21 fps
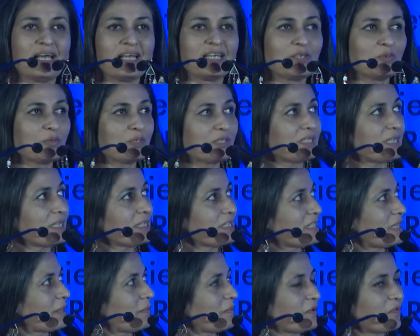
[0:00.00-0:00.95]
You're seeing
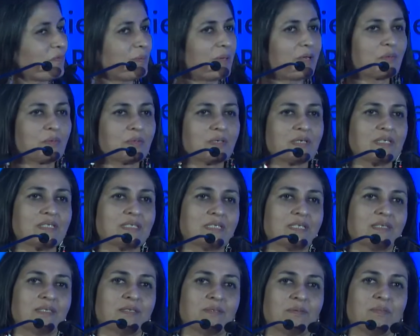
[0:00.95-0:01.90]
some of my works
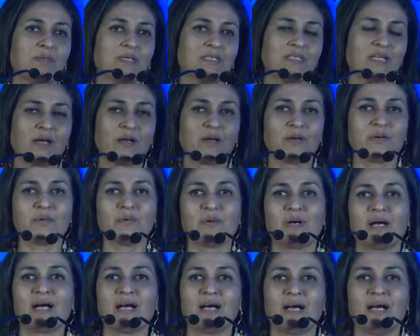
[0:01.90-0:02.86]
here, but
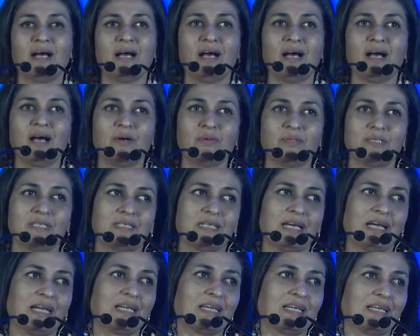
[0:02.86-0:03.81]
how did
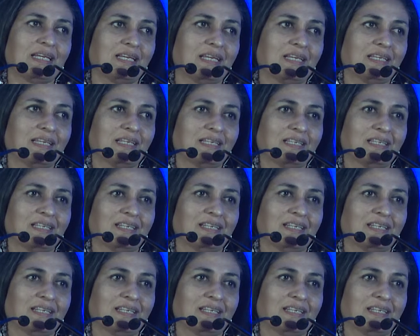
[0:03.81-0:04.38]
I